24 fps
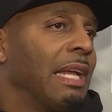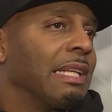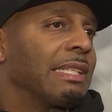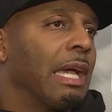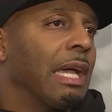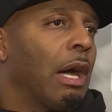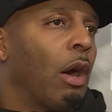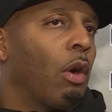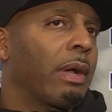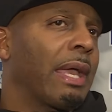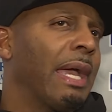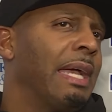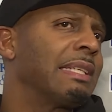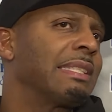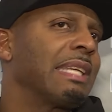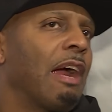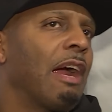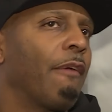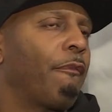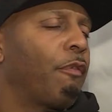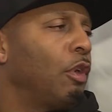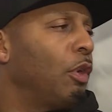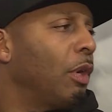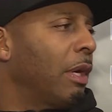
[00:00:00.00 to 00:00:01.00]
they say, okay, it's
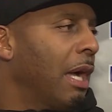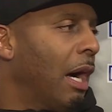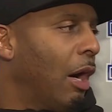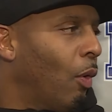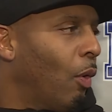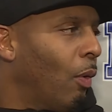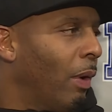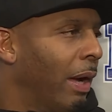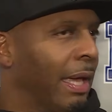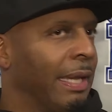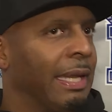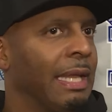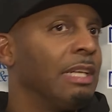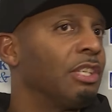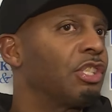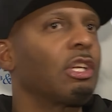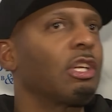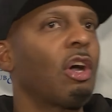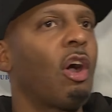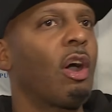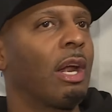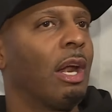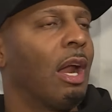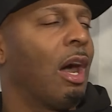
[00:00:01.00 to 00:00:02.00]
time for you to go, and then
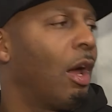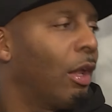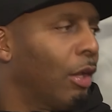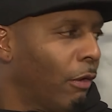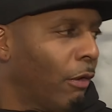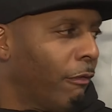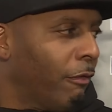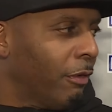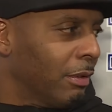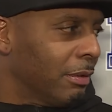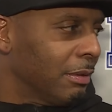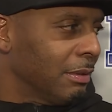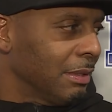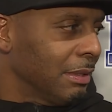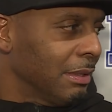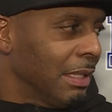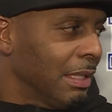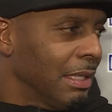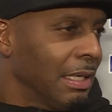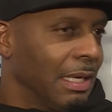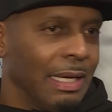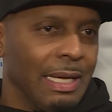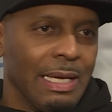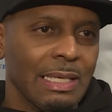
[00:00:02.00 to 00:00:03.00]
start it all over?
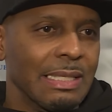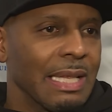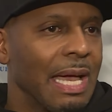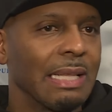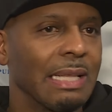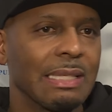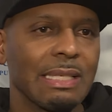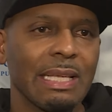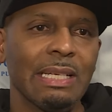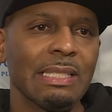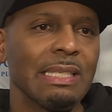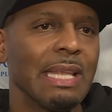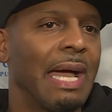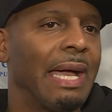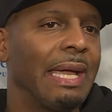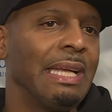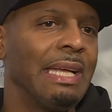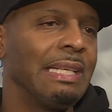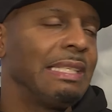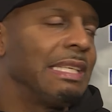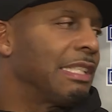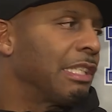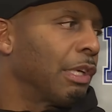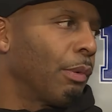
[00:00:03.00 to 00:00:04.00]
It's not, it's not
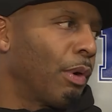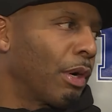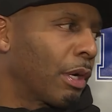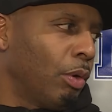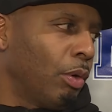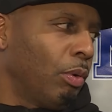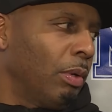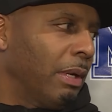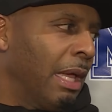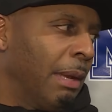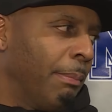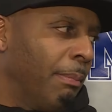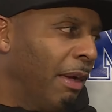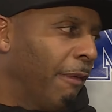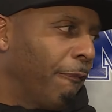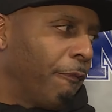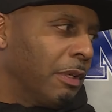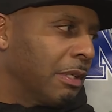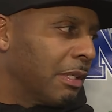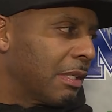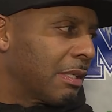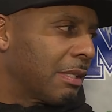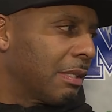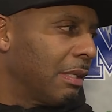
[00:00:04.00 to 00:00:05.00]
easy to recruit in
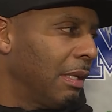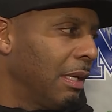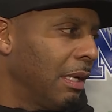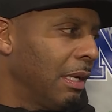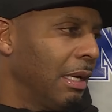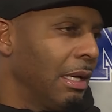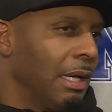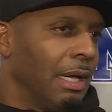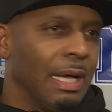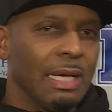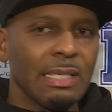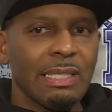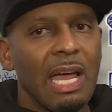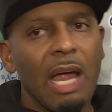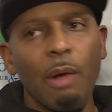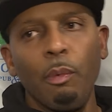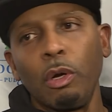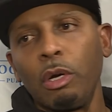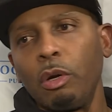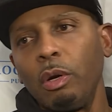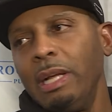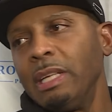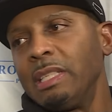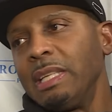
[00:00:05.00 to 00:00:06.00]
Memphis. It's not,
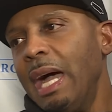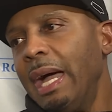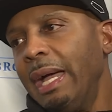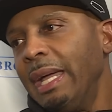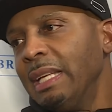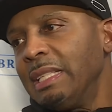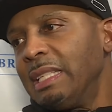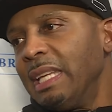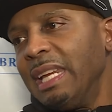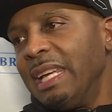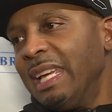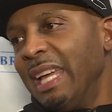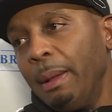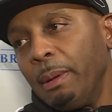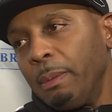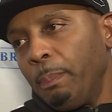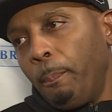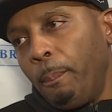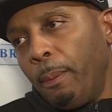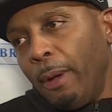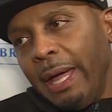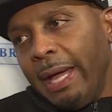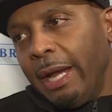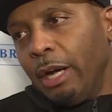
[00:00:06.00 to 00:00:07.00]
it's not easy to
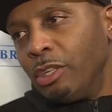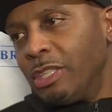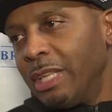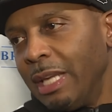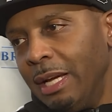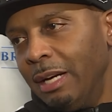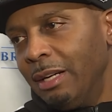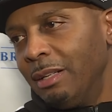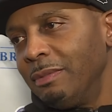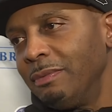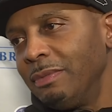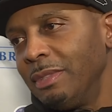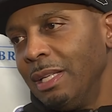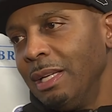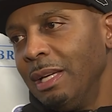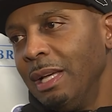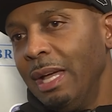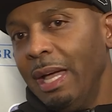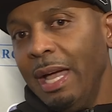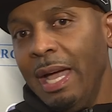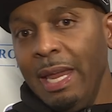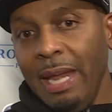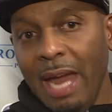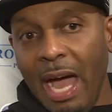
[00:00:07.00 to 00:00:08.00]
get players here.
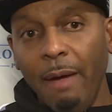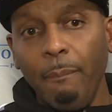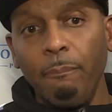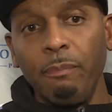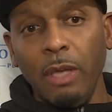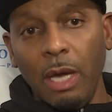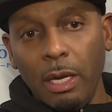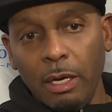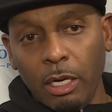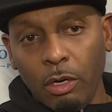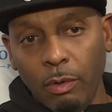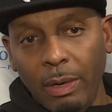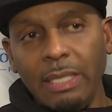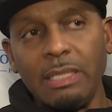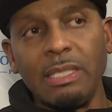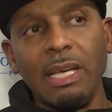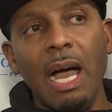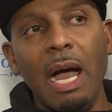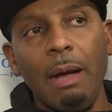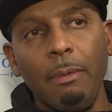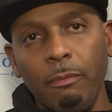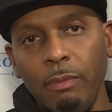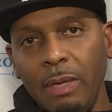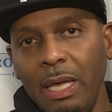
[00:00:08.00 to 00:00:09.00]
And I've done a great
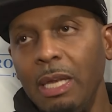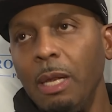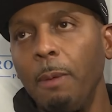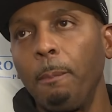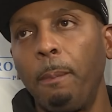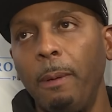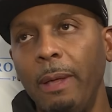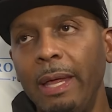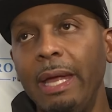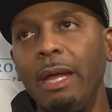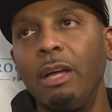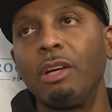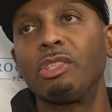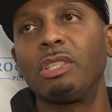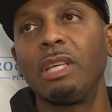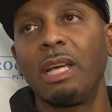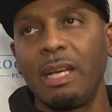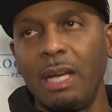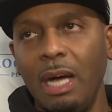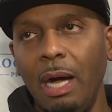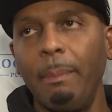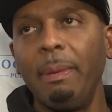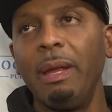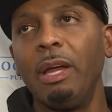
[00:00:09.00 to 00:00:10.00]
job of getting players to
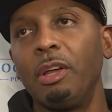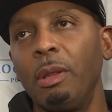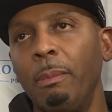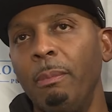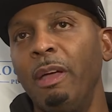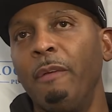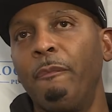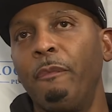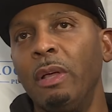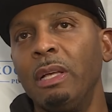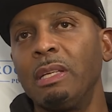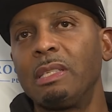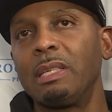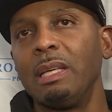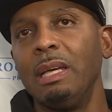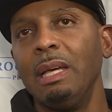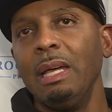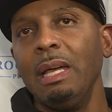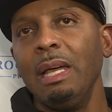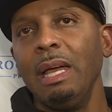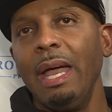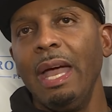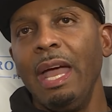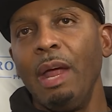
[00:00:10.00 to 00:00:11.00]
come here to Memphis
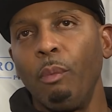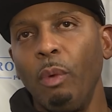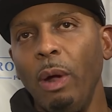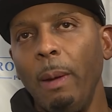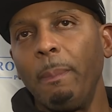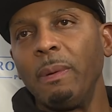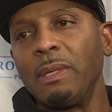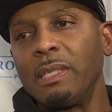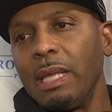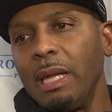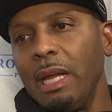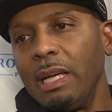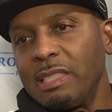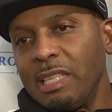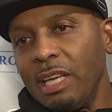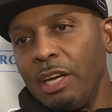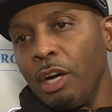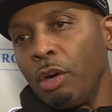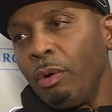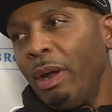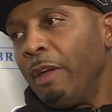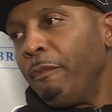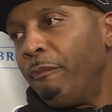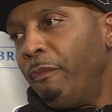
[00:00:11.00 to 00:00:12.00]
and represent us in
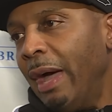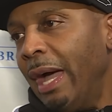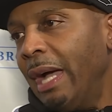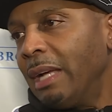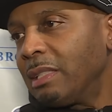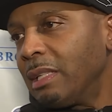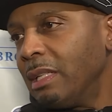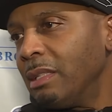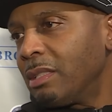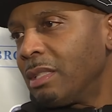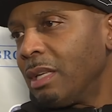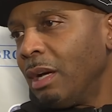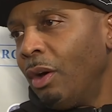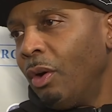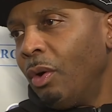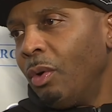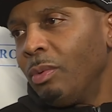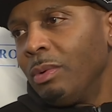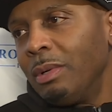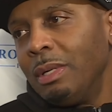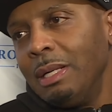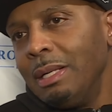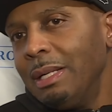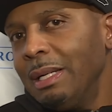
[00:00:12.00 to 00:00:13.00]
a great fashion. So